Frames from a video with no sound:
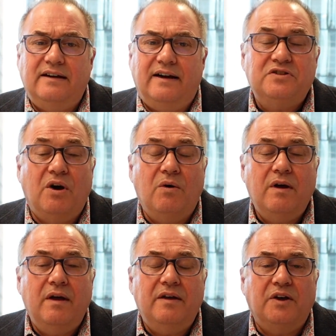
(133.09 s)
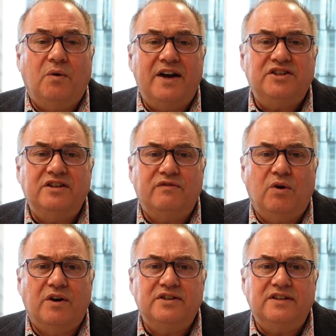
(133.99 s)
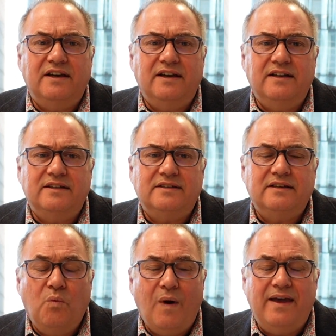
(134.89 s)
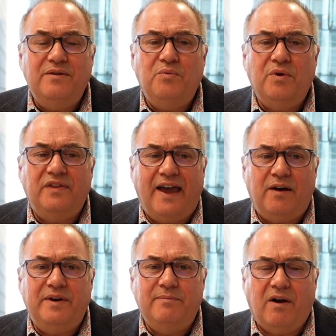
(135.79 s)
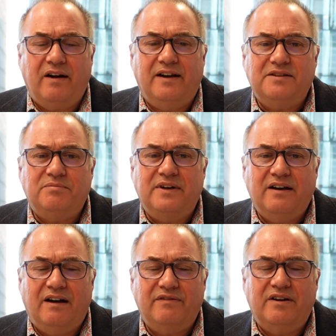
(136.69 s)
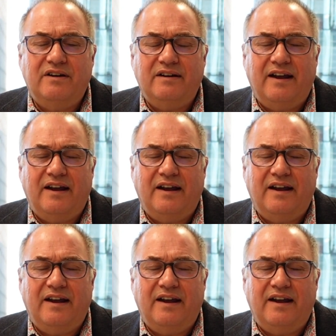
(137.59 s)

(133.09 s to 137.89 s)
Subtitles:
So the question, of course, is when will the equity markets recover?